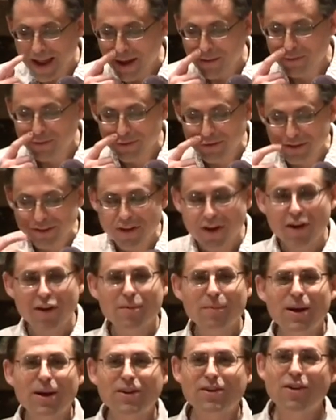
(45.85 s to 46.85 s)
I was going to talk
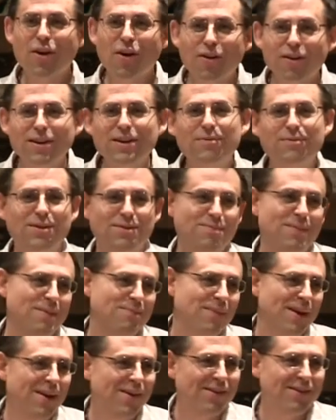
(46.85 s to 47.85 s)
about gardening with my
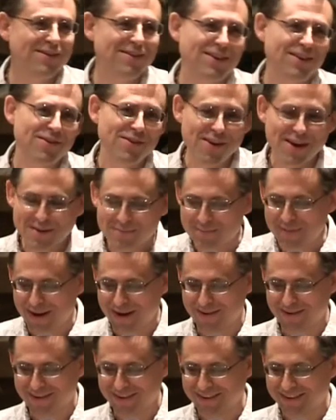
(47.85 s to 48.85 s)
parents and
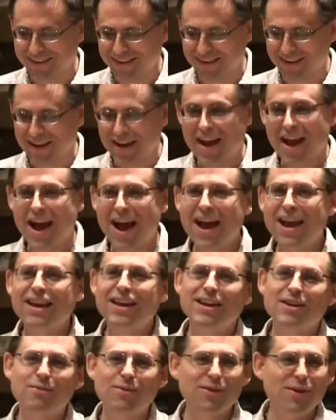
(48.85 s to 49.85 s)
grandparents and
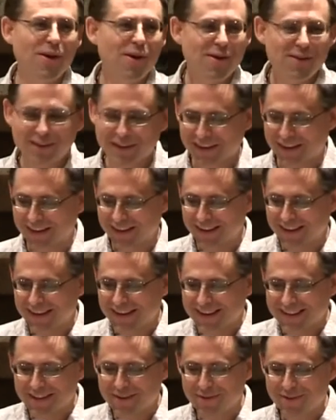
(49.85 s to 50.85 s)
hiking with Holly.
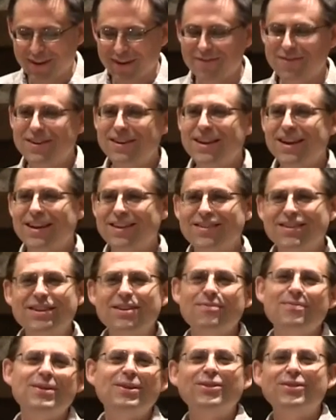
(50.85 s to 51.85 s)
There was even a
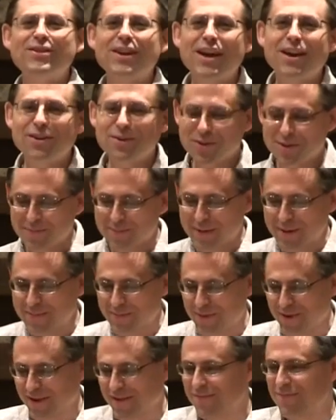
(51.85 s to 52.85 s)
sentimental childhood
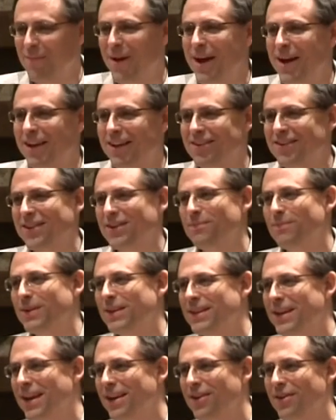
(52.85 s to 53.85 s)
memory of buying seed
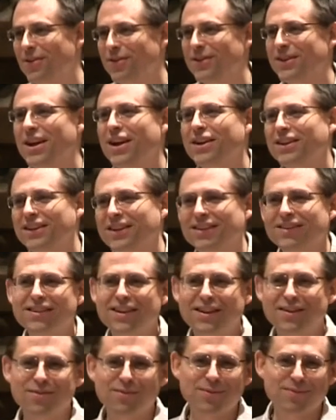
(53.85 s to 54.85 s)
potatoes and onion
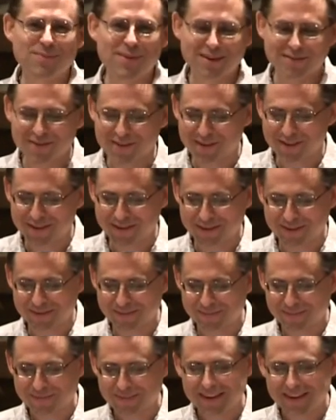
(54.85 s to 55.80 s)
sets with my father.